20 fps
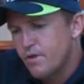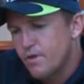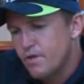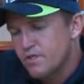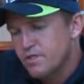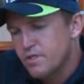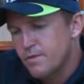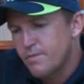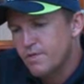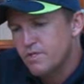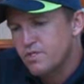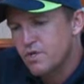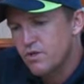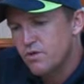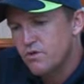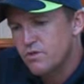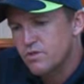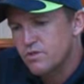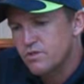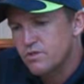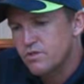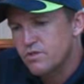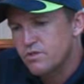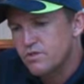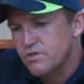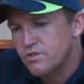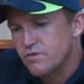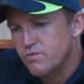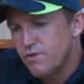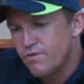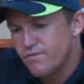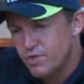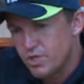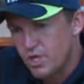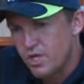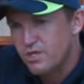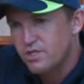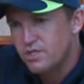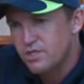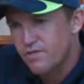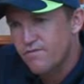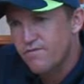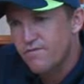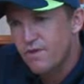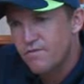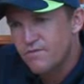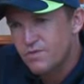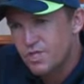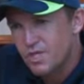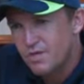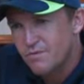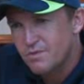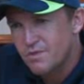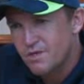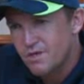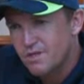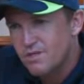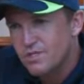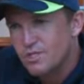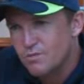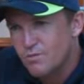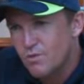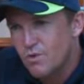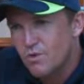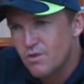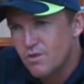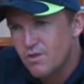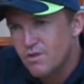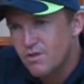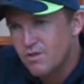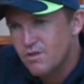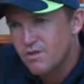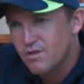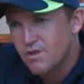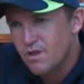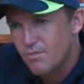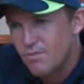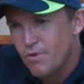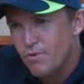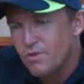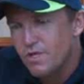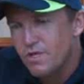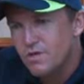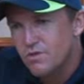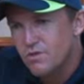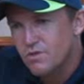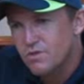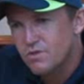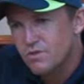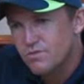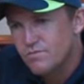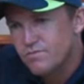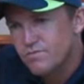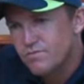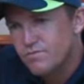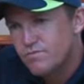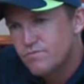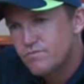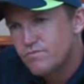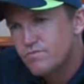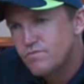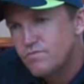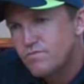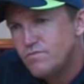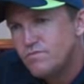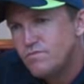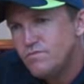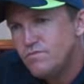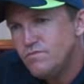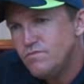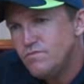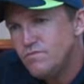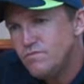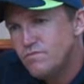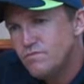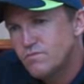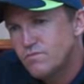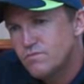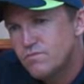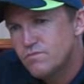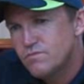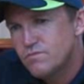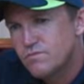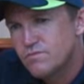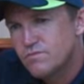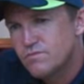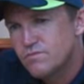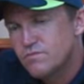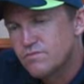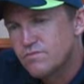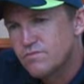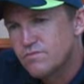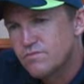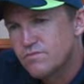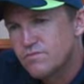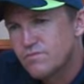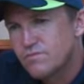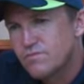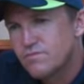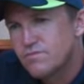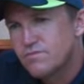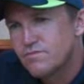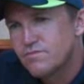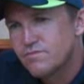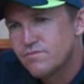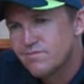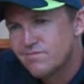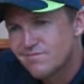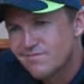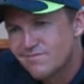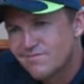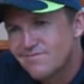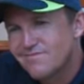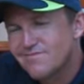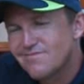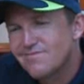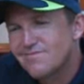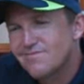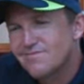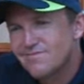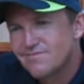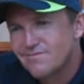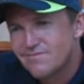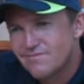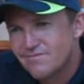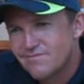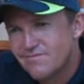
you know, some of the totals we've chased have, have seemed a little smaller than they probably looked and the support today, uh, the, the, George's flags, the England fans and